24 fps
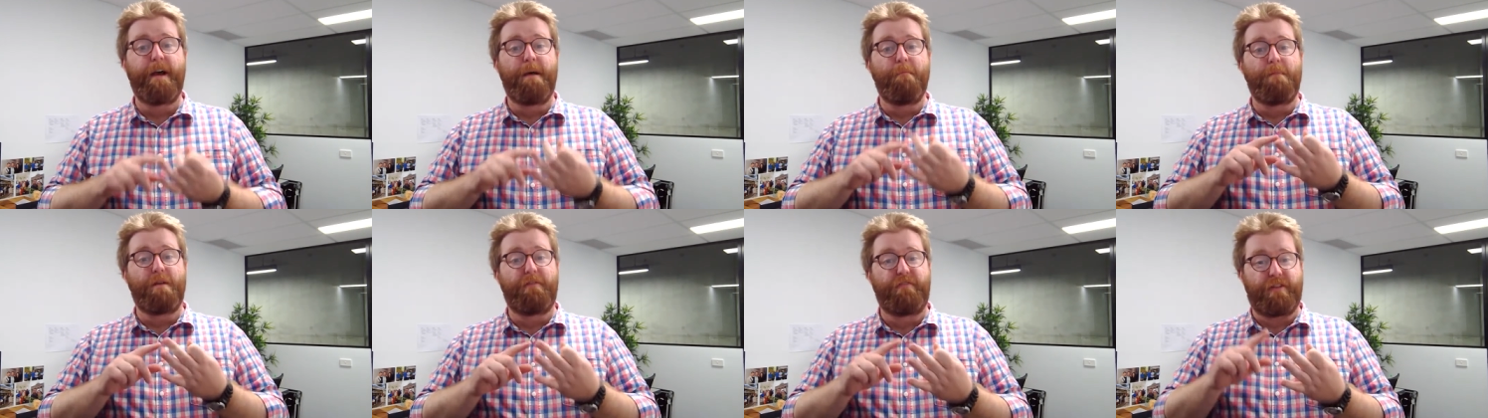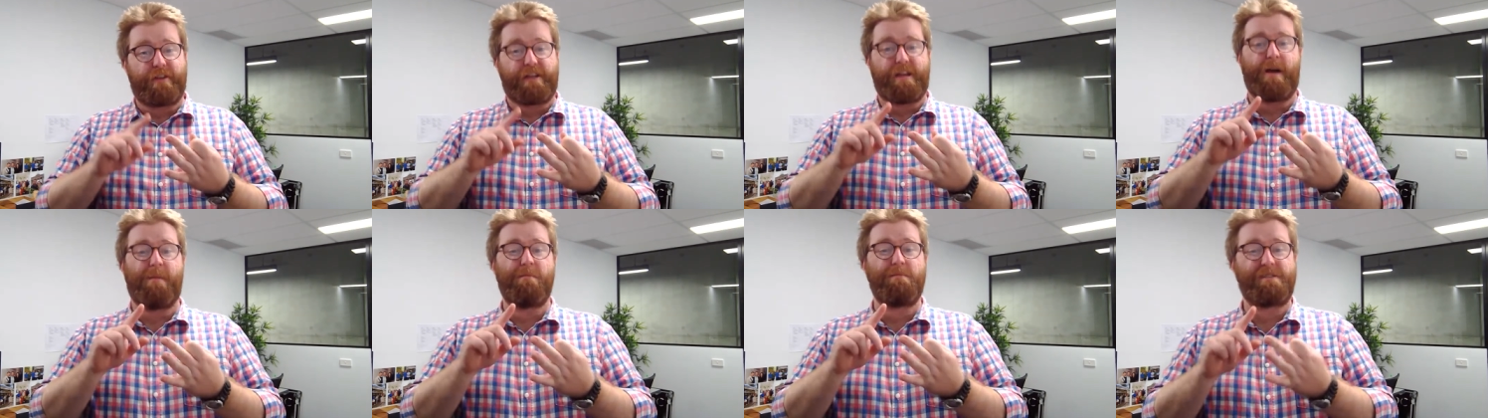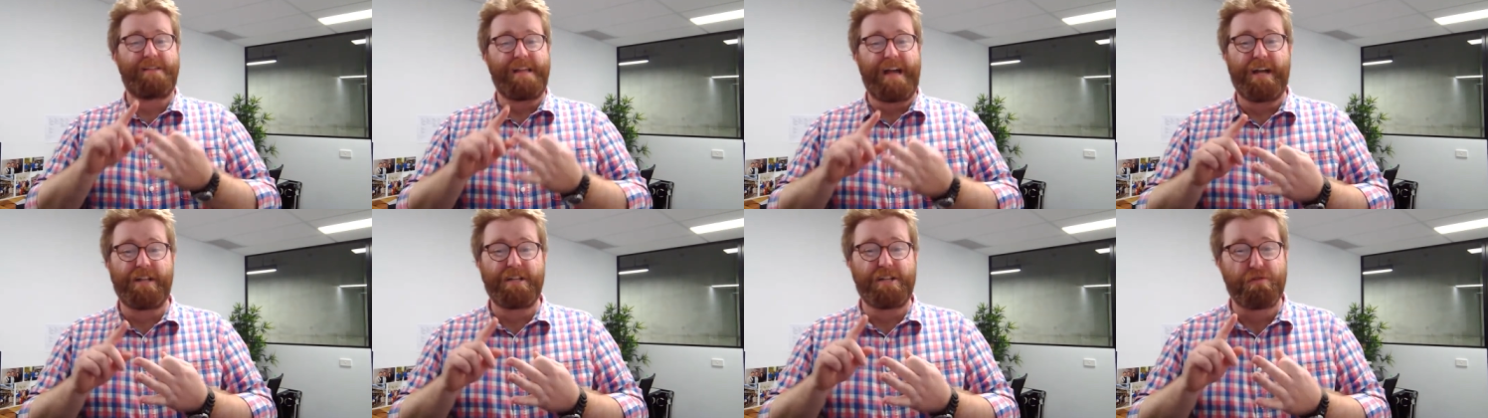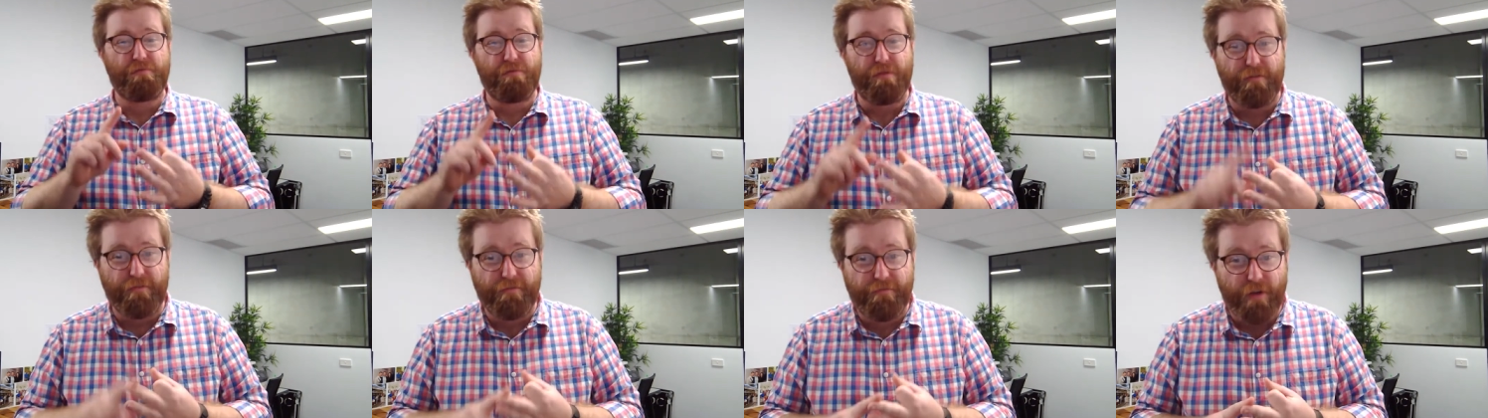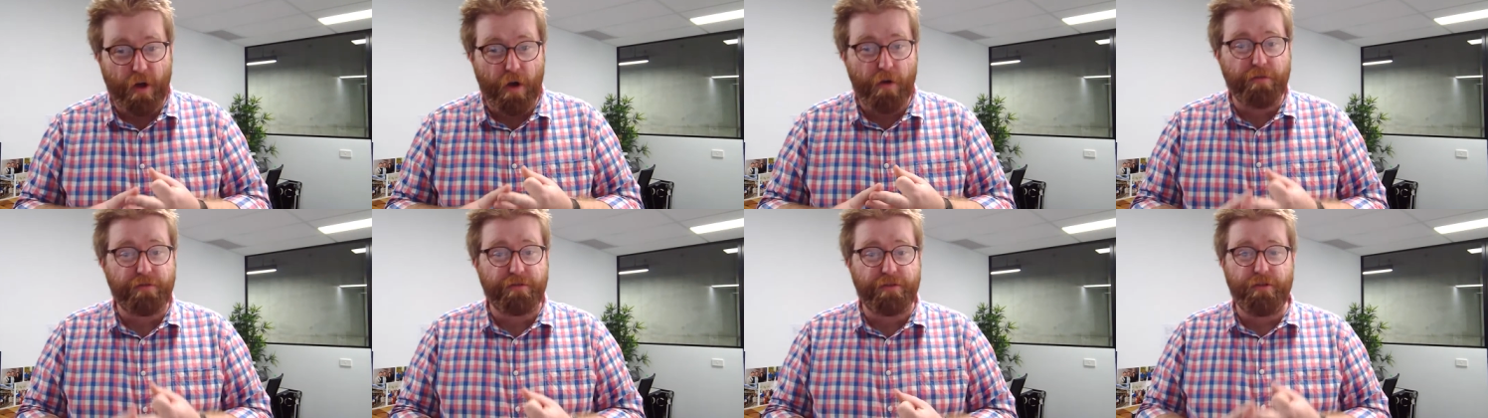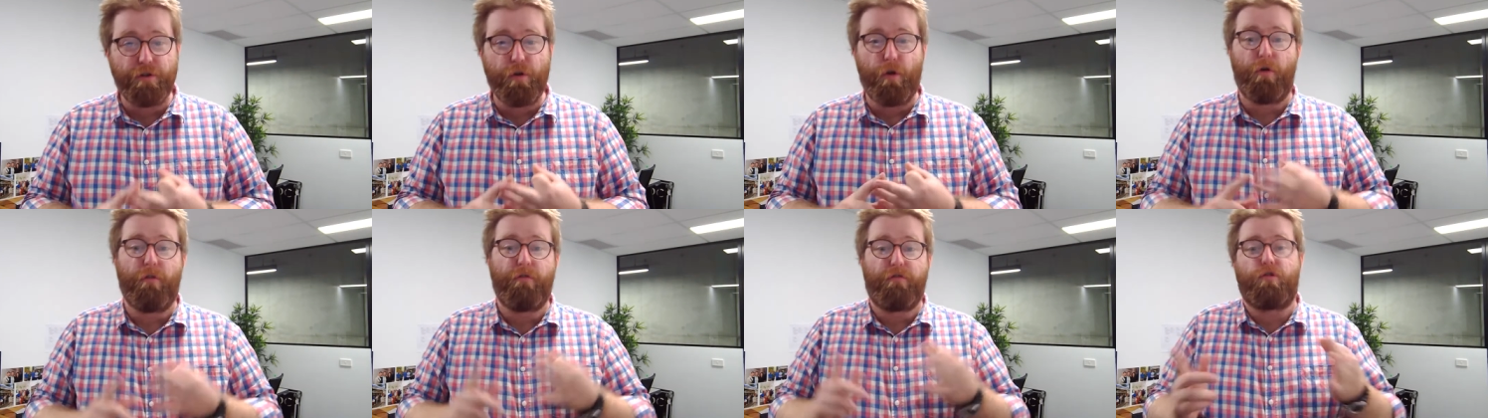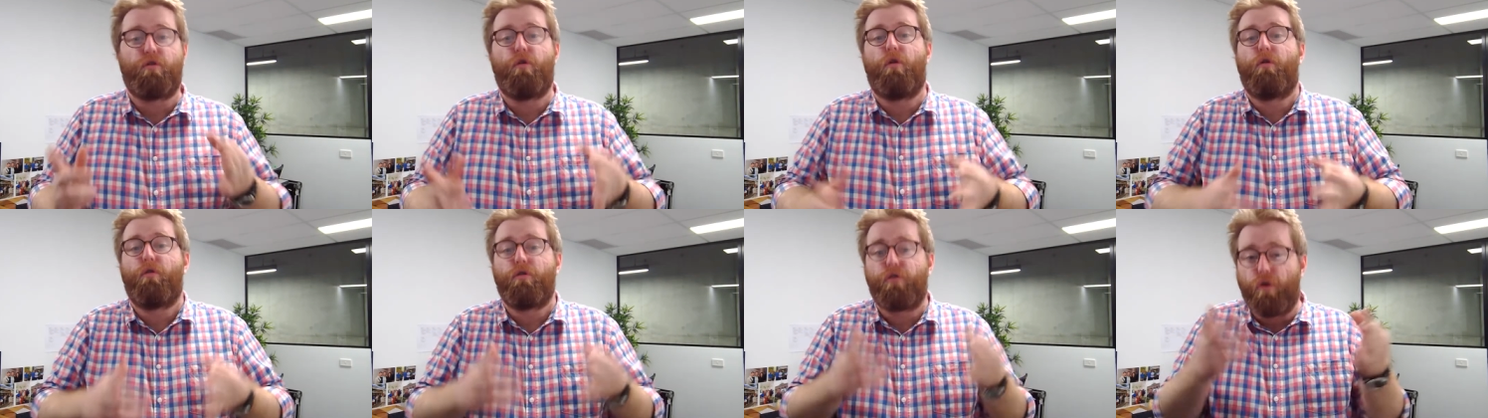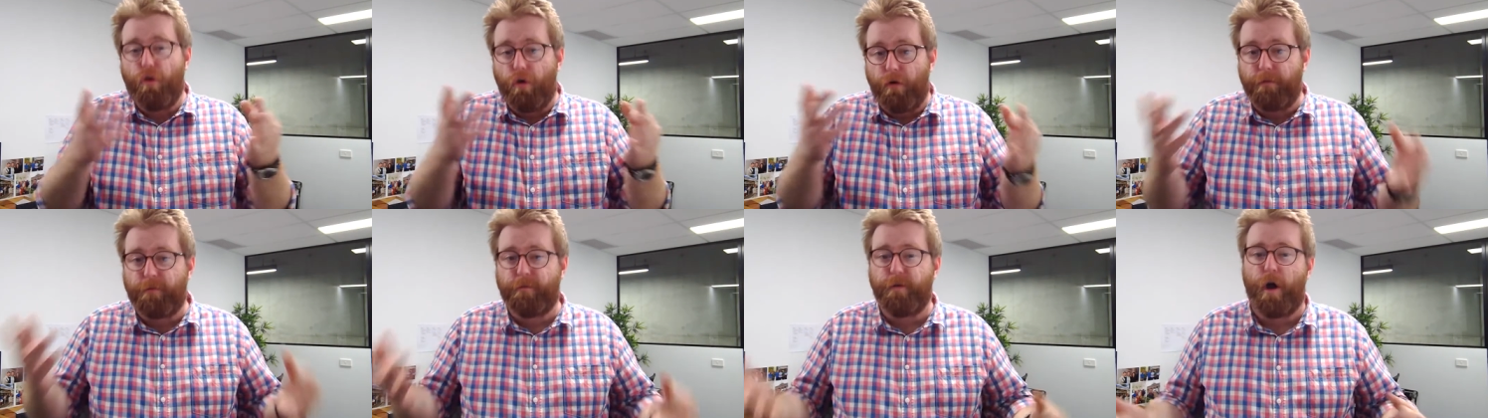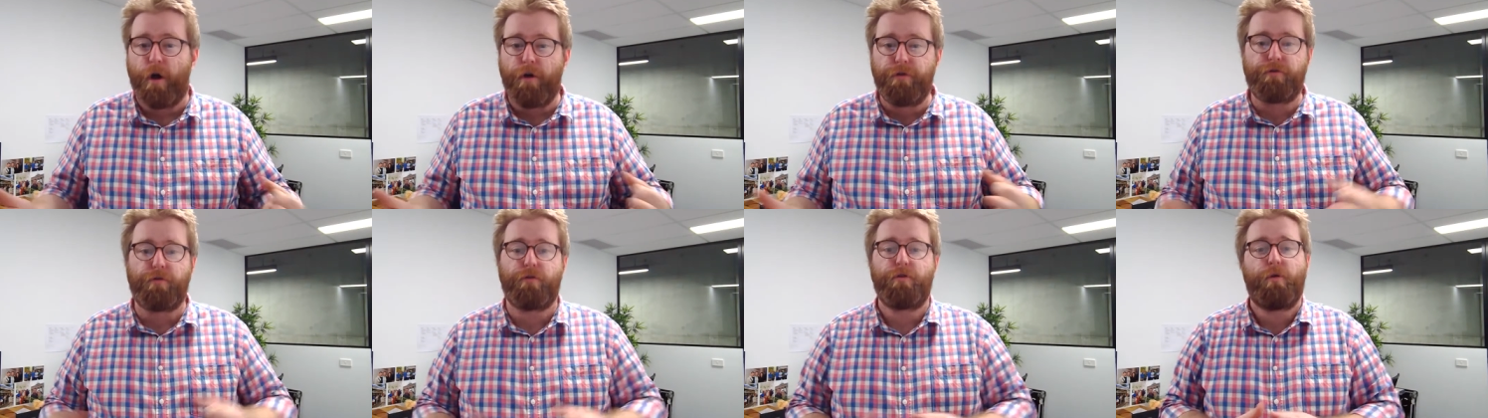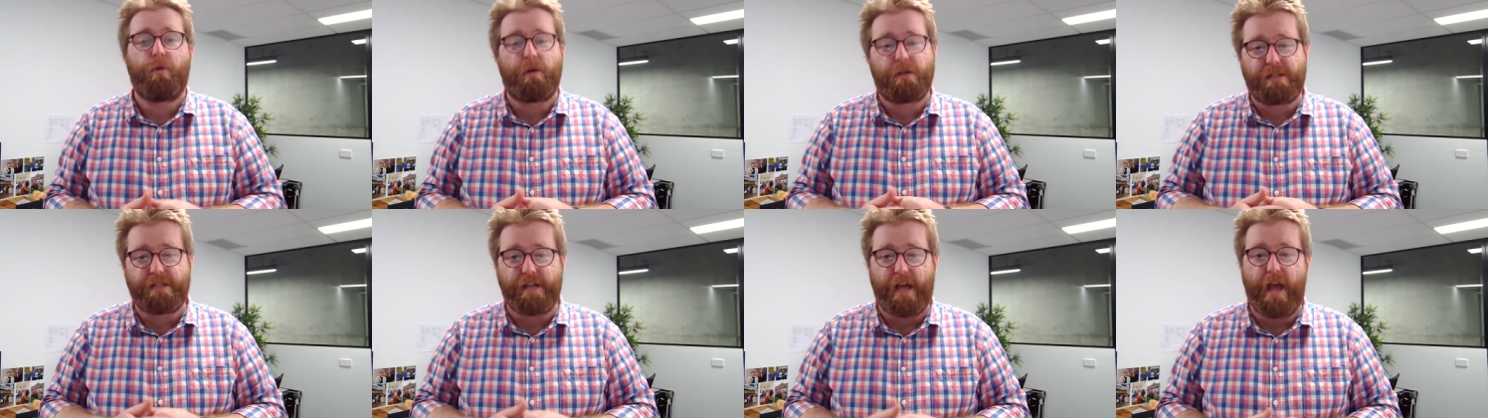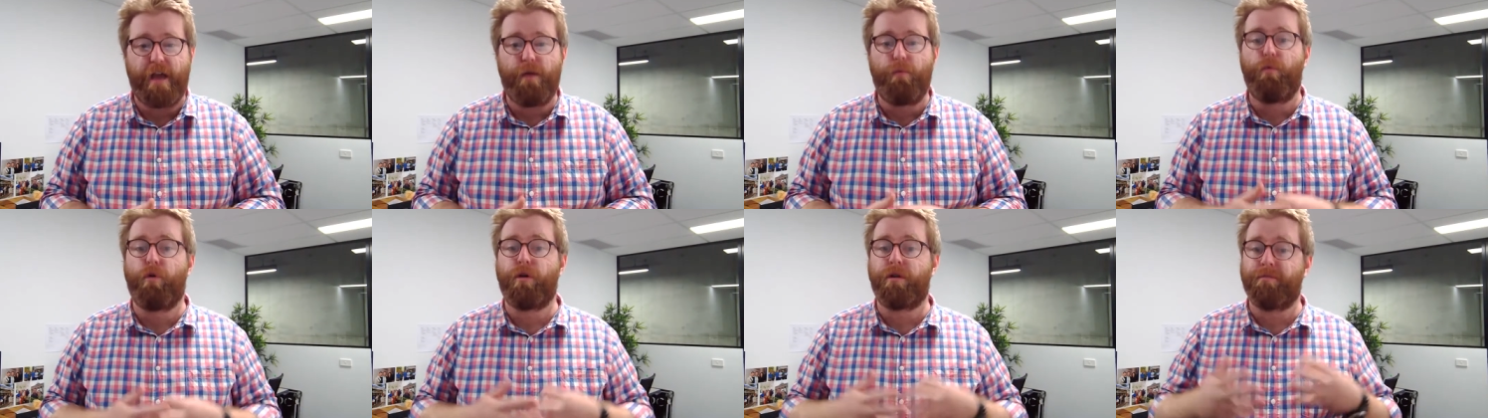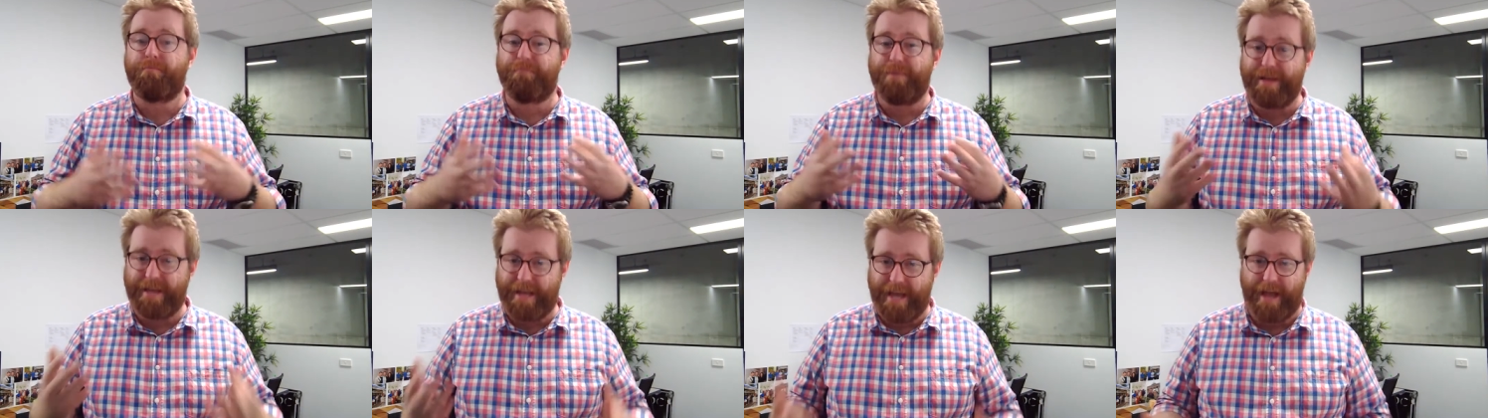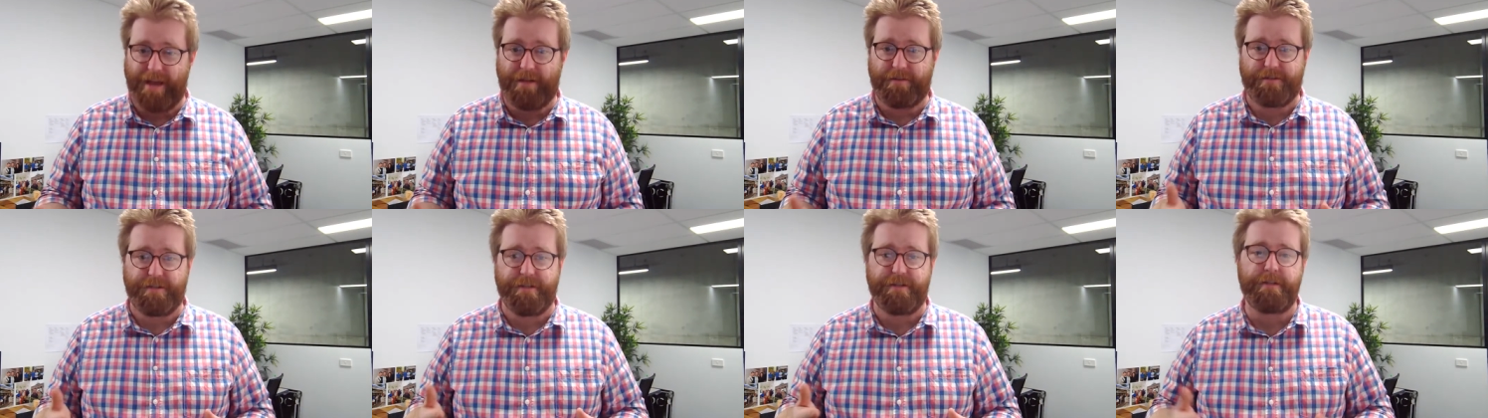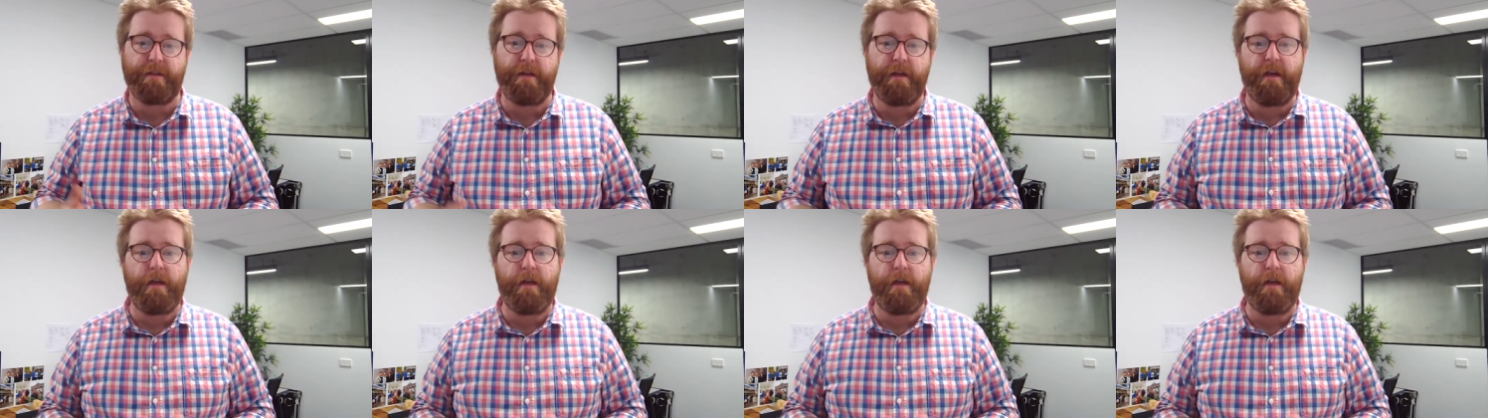but if it comes down to a vote, your, your, your vote or your say wouldn't be counted.